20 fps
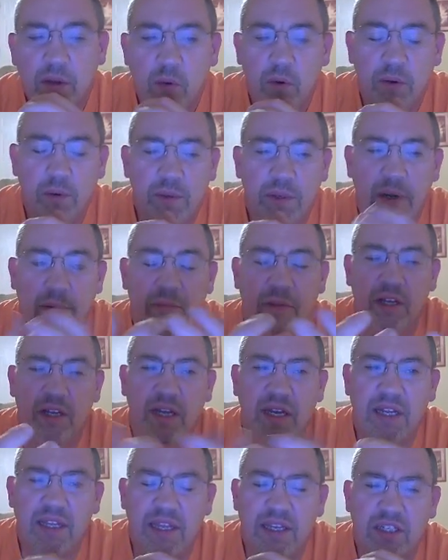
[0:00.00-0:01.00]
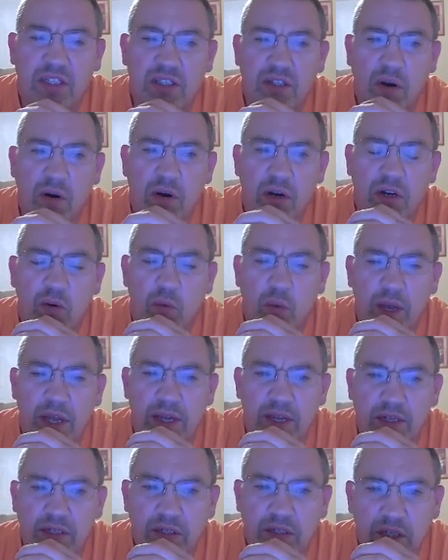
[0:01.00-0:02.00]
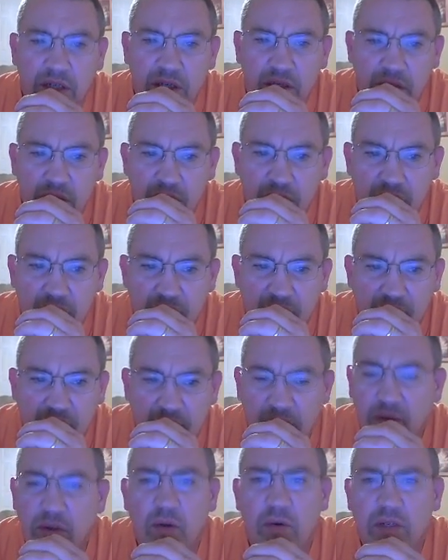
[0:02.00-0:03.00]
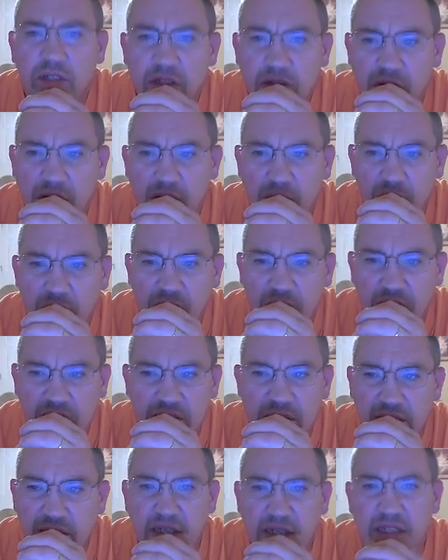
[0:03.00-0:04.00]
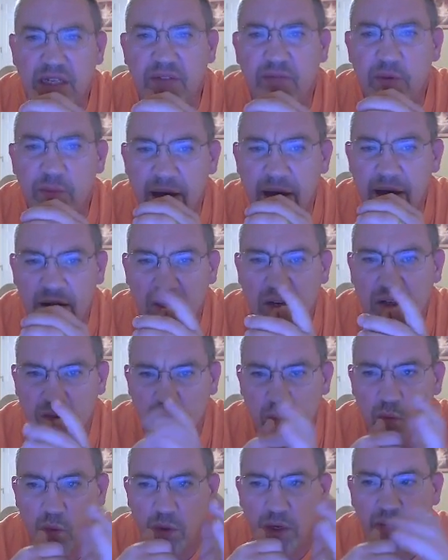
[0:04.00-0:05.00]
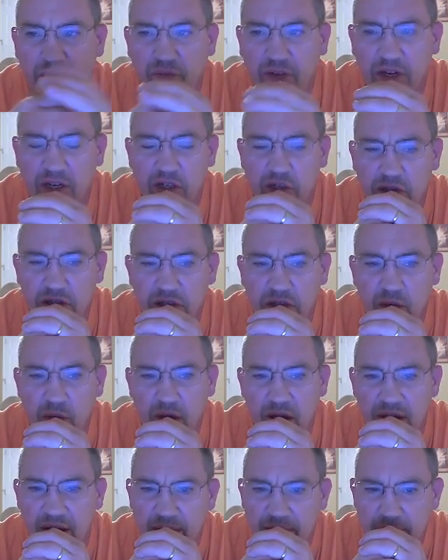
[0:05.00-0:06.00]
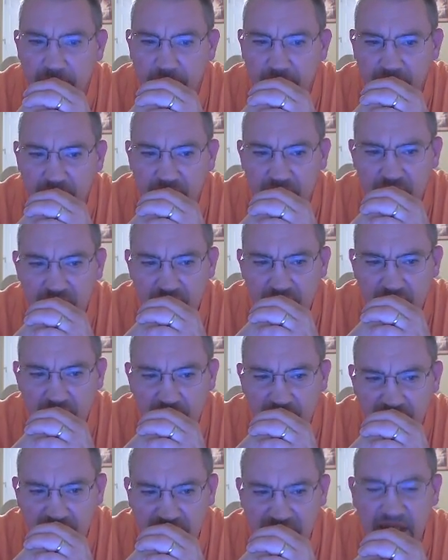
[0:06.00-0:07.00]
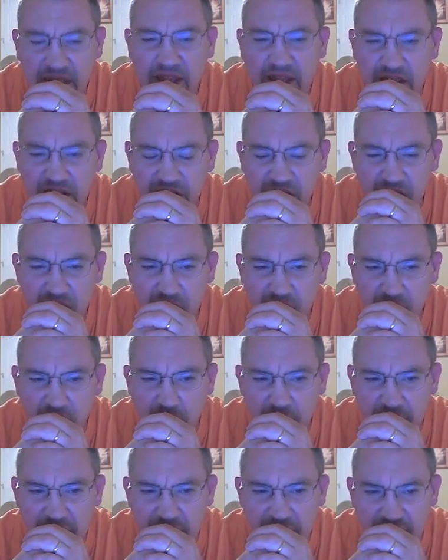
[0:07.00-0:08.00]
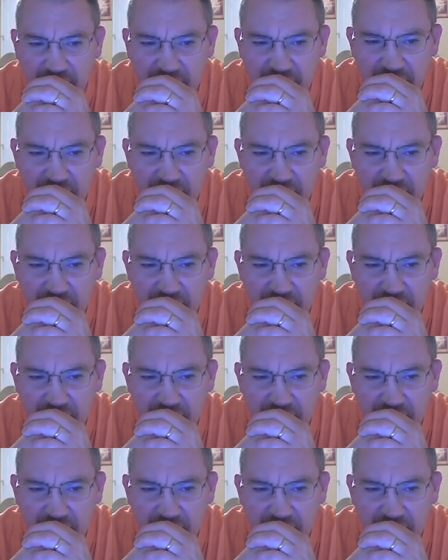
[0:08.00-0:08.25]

well, and I'm looking at this star in the west. I don't know what star it was. It doesn't even matter because when I finish, you'll see why. I see this star in the west.